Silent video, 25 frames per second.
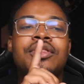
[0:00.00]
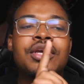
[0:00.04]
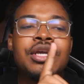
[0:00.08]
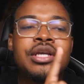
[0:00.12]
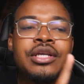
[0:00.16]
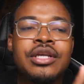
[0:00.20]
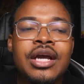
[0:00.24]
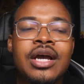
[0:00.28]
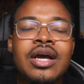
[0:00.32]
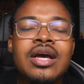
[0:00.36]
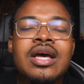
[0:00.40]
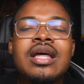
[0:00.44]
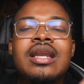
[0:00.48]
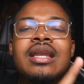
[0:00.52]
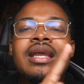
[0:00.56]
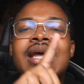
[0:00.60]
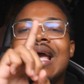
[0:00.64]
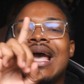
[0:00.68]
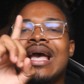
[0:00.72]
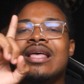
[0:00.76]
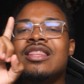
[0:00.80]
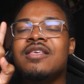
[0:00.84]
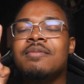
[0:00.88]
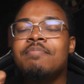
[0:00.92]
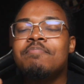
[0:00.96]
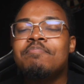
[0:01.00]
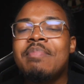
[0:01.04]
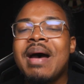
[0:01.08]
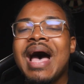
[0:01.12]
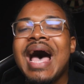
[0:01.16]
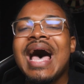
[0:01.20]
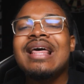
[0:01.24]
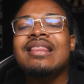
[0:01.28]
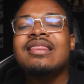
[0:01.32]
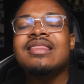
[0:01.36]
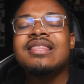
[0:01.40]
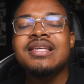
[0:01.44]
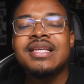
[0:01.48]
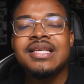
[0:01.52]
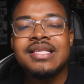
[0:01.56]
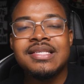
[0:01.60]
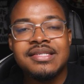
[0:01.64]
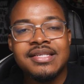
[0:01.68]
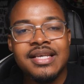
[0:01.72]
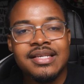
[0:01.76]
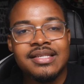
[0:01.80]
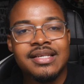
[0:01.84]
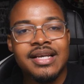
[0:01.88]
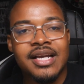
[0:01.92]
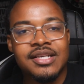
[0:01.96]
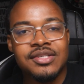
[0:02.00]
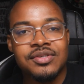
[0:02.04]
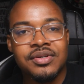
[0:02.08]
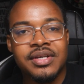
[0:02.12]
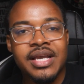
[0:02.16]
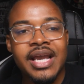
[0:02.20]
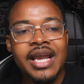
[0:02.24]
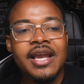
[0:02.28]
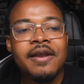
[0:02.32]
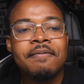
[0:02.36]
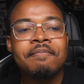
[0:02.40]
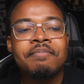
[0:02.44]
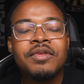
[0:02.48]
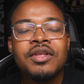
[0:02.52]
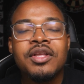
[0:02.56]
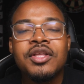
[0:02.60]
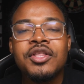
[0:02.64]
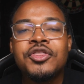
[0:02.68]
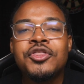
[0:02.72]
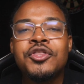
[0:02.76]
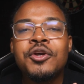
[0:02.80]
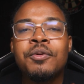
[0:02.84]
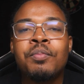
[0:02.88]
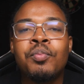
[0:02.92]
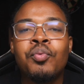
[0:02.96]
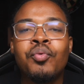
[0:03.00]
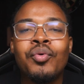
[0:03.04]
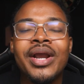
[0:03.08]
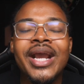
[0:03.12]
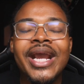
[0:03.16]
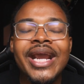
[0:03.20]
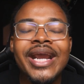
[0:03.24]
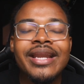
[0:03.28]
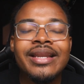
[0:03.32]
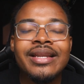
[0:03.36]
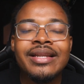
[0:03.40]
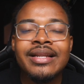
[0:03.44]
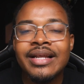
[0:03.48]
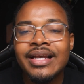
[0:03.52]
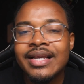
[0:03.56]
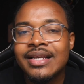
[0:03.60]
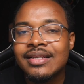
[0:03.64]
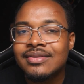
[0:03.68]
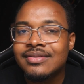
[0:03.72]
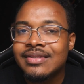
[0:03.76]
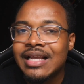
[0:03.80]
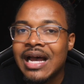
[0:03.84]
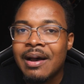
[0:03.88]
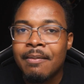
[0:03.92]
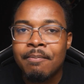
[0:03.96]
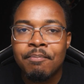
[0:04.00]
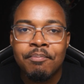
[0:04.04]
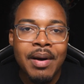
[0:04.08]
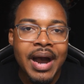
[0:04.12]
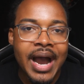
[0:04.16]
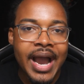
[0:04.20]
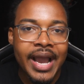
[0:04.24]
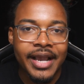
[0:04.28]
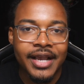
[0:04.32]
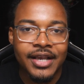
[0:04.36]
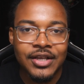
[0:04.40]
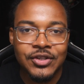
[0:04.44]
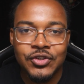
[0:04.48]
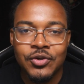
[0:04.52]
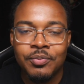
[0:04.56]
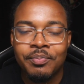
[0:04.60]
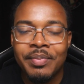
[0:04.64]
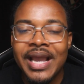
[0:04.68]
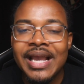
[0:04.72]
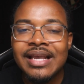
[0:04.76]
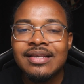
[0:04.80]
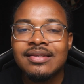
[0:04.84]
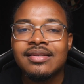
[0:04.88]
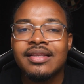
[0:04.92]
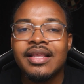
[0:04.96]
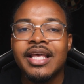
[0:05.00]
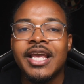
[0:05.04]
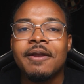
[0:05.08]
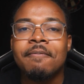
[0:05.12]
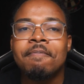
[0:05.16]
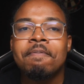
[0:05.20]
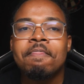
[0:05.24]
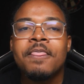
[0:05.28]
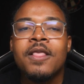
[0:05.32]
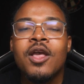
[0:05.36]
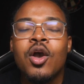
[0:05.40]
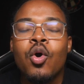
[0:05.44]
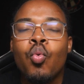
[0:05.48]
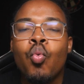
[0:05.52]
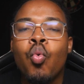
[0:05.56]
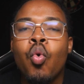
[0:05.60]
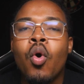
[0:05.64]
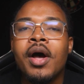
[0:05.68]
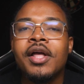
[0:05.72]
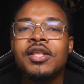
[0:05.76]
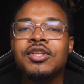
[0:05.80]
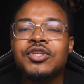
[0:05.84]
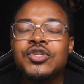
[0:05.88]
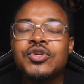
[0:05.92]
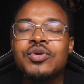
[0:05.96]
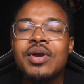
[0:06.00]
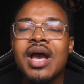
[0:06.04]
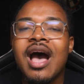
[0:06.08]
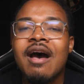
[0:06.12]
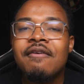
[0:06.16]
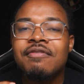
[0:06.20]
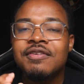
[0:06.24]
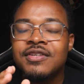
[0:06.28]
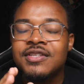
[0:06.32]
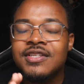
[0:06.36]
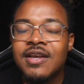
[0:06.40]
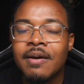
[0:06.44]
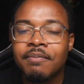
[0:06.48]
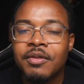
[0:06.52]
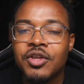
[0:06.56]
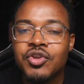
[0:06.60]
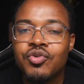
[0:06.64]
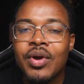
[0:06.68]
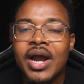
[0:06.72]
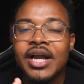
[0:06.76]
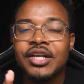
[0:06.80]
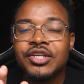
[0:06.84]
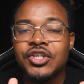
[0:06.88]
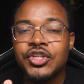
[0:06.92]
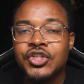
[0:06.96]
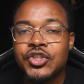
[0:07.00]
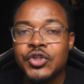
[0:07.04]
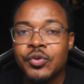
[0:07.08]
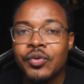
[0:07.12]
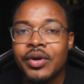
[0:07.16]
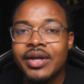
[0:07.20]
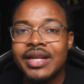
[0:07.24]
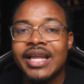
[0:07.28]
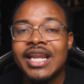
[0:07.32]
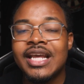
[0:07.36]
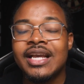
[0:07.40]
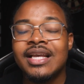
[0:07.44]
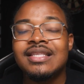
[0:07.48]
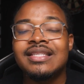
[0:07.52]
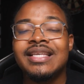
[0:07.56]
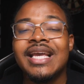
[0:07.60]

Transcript: the good and the bad thing is this, guys, okay? the brain is not biased. So basically, once you have something you're actually doing and it